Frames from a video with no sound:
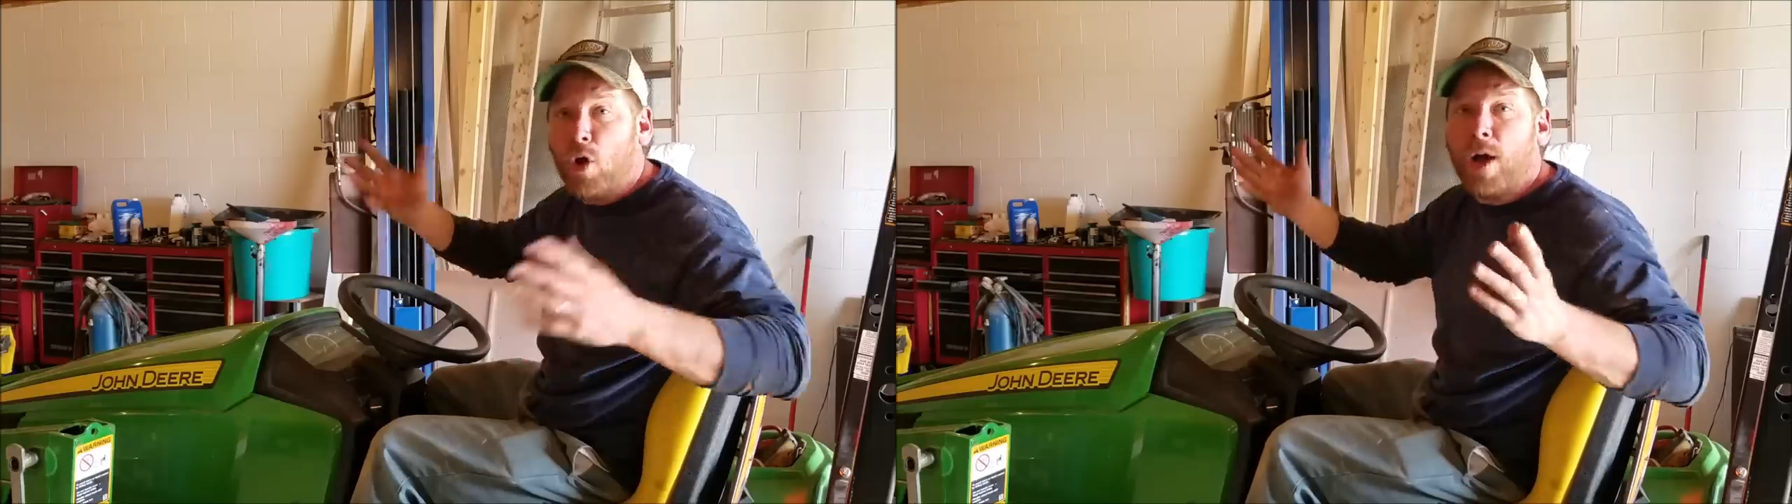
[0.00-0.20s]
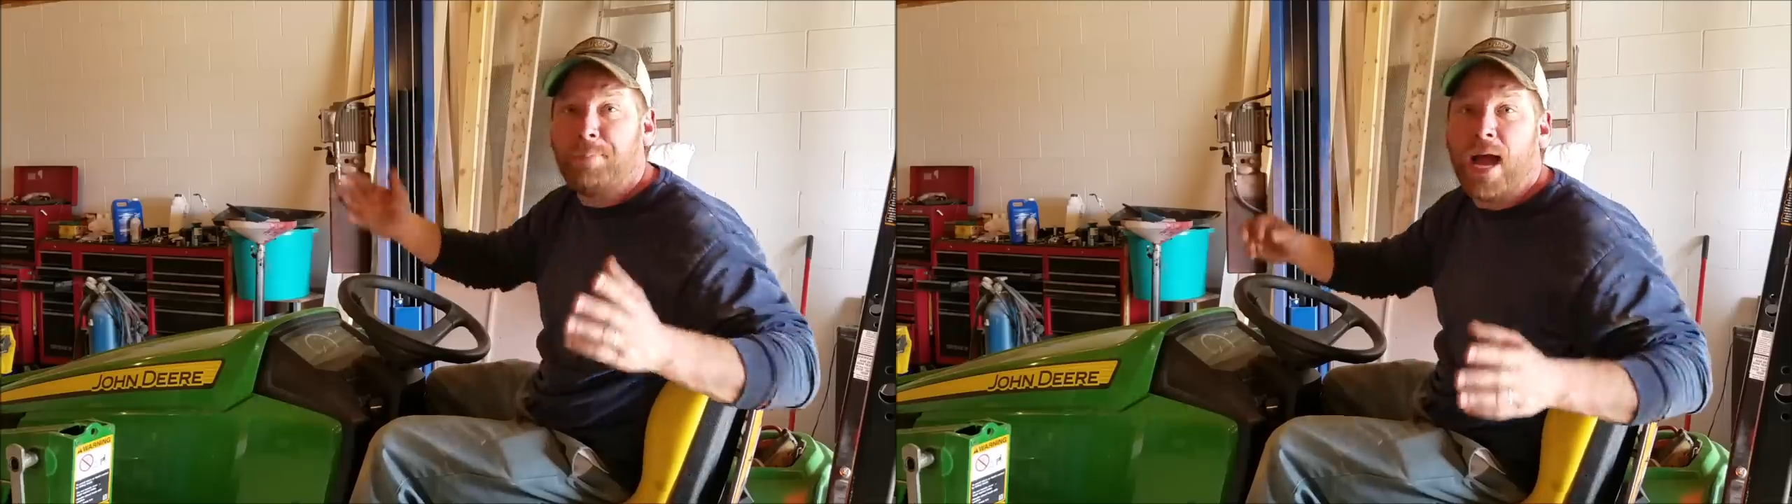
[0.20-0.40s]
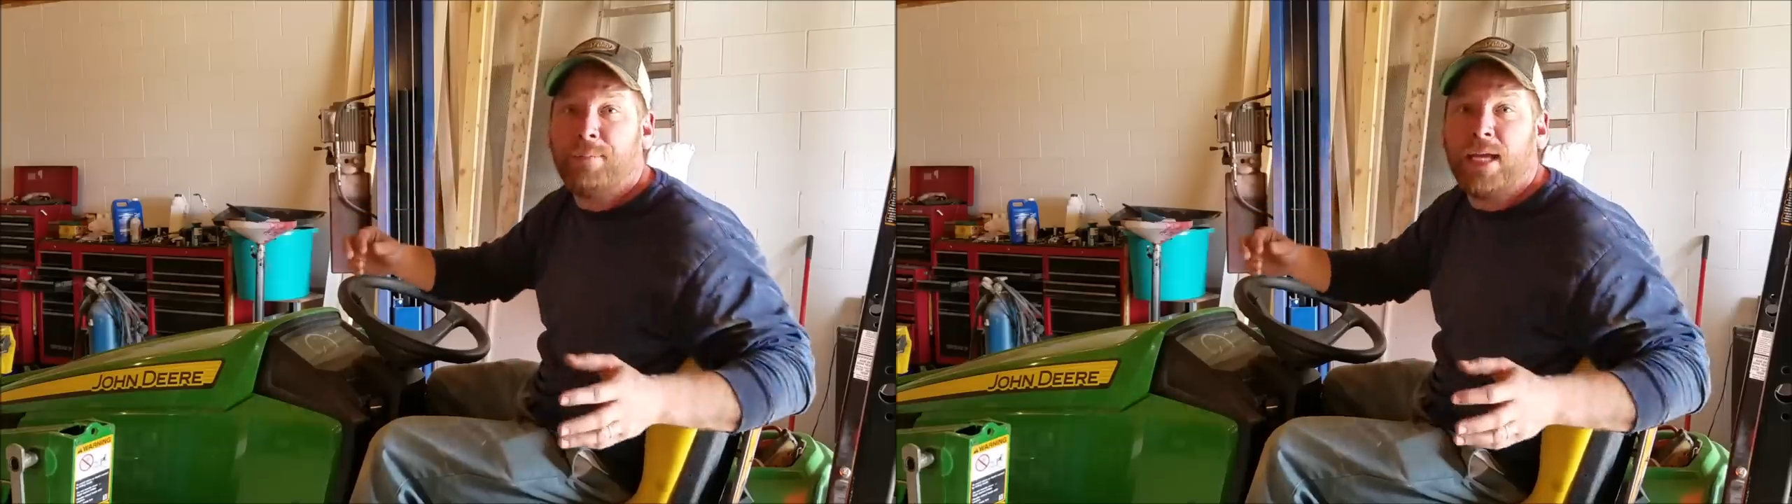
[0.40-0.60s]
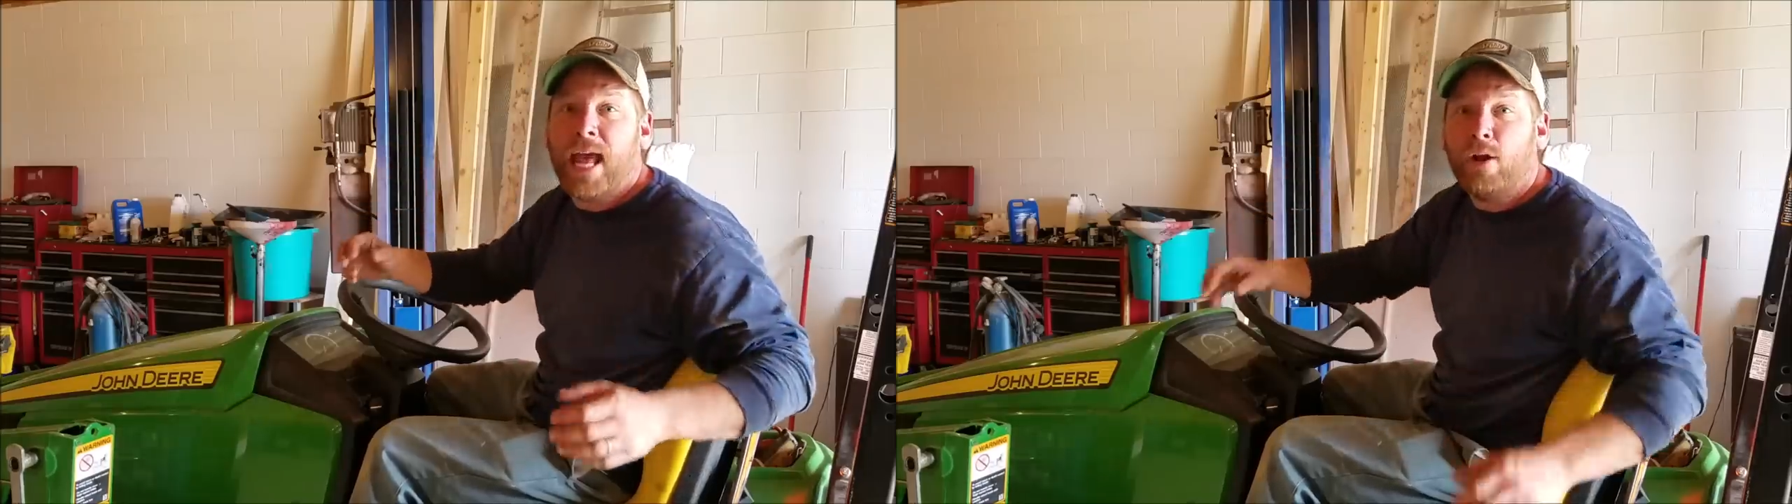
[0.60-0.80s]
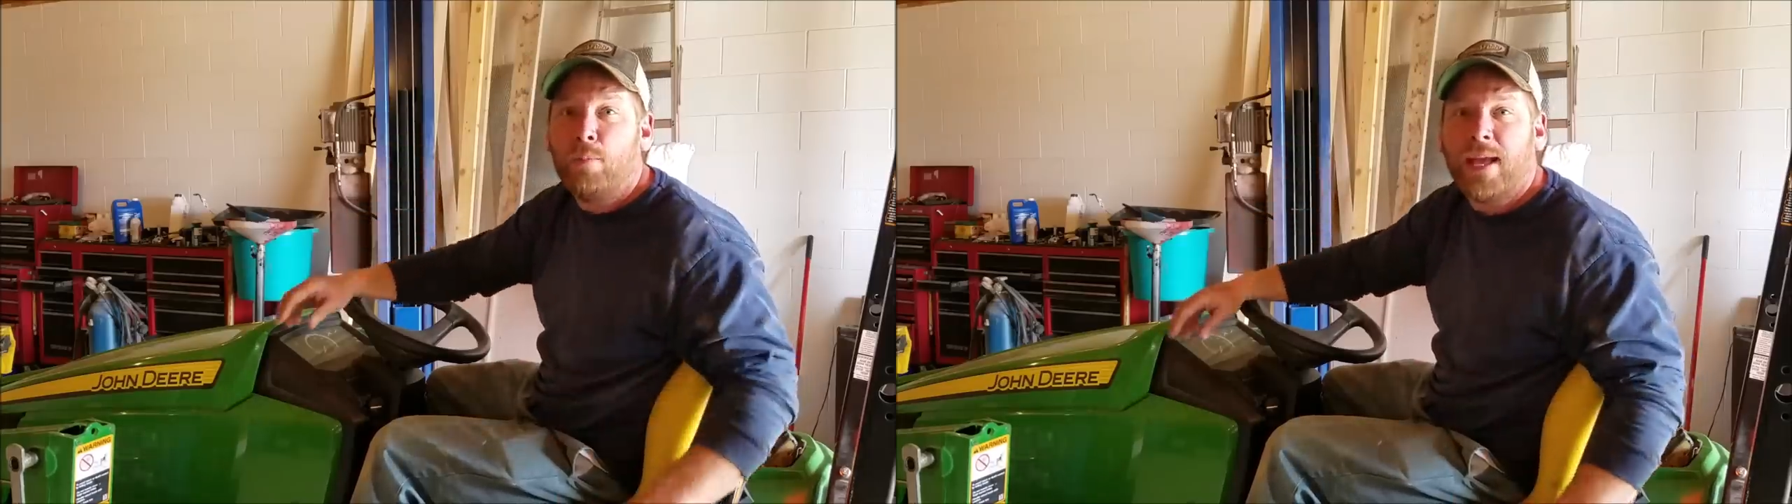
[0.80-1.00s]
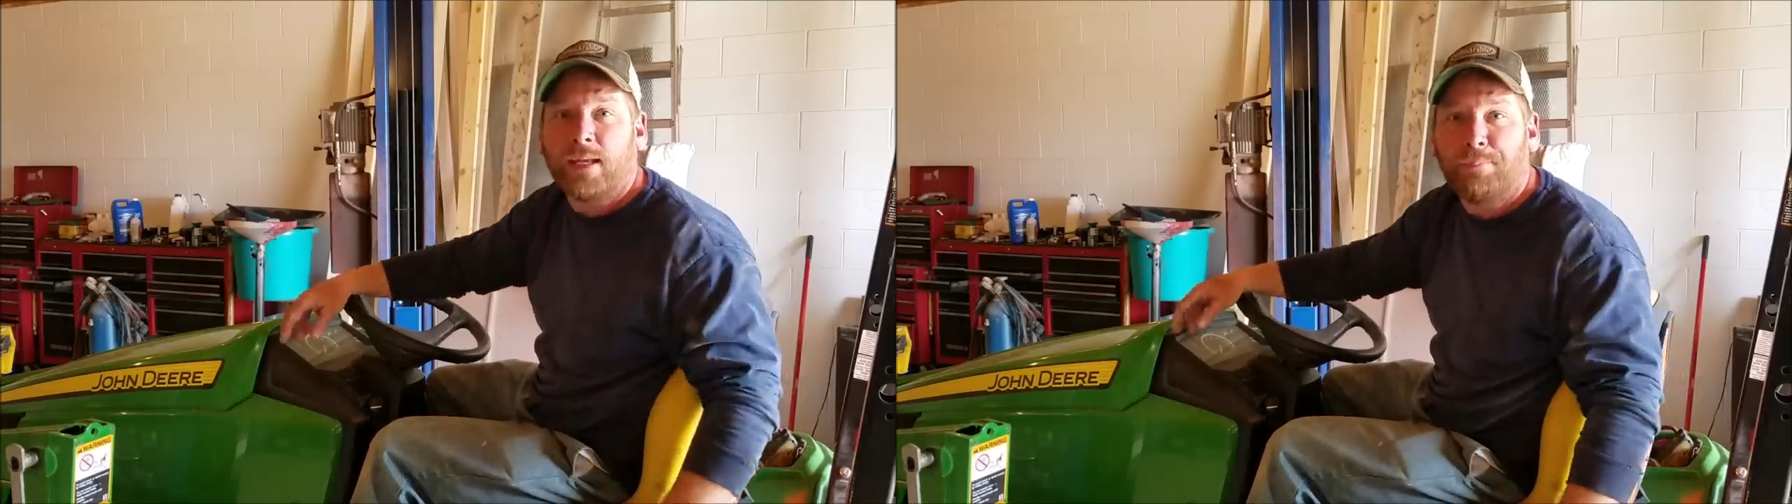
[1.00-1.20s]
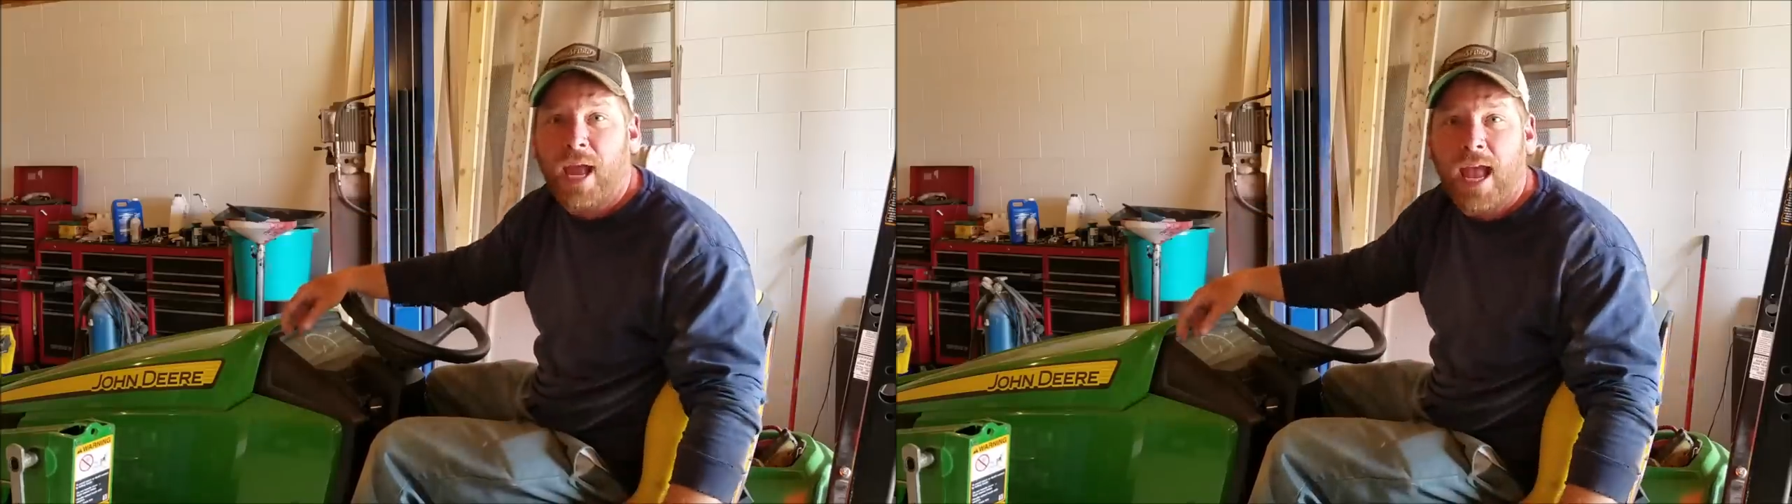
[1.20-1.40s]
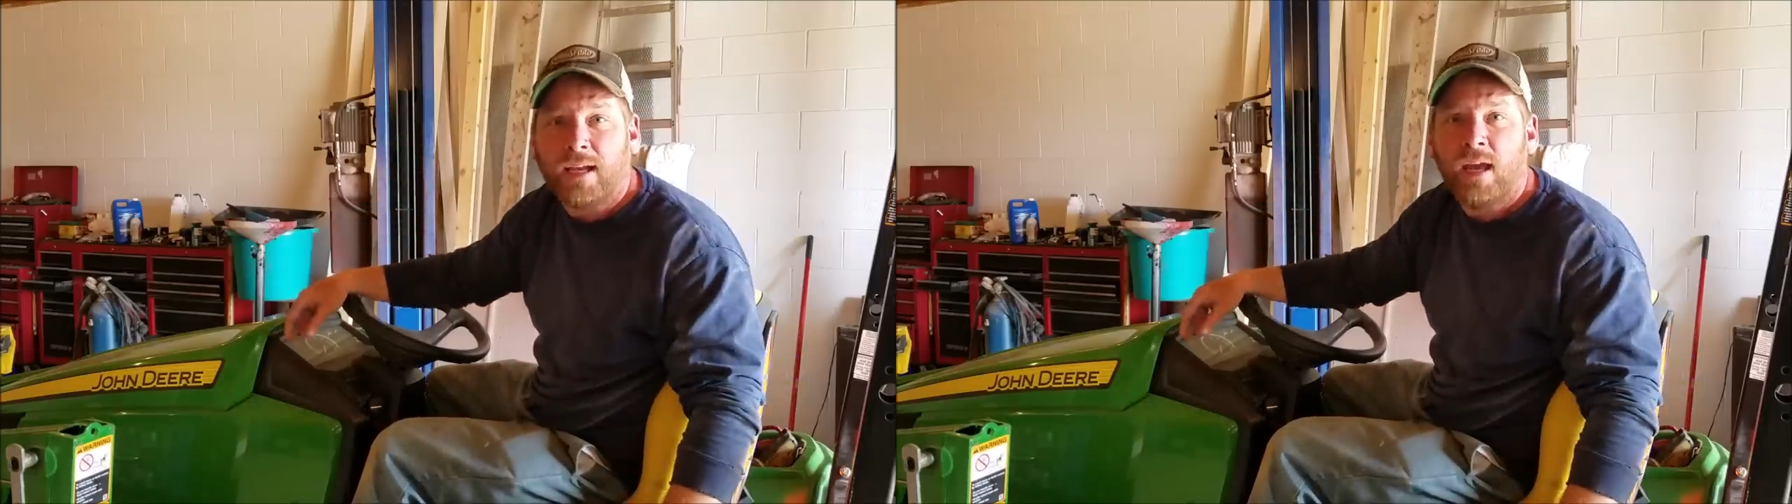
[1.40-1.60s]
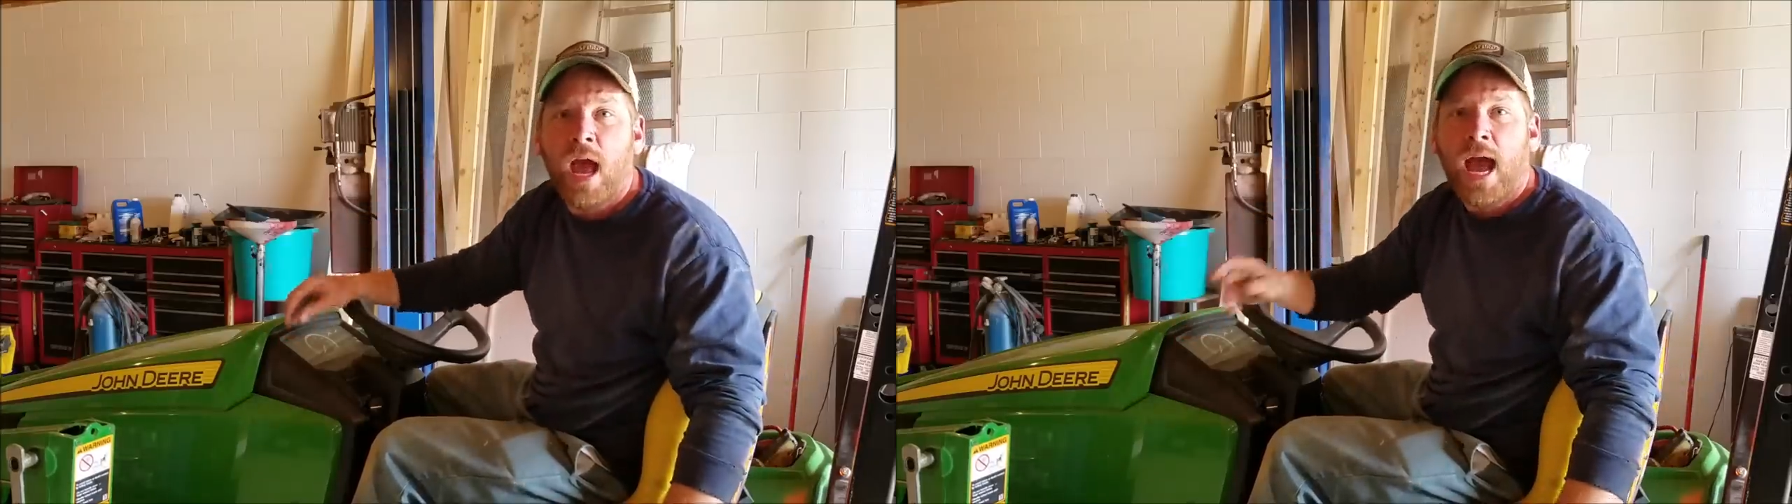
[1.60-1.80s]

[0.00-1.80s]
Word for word: up on me and I don't make it back,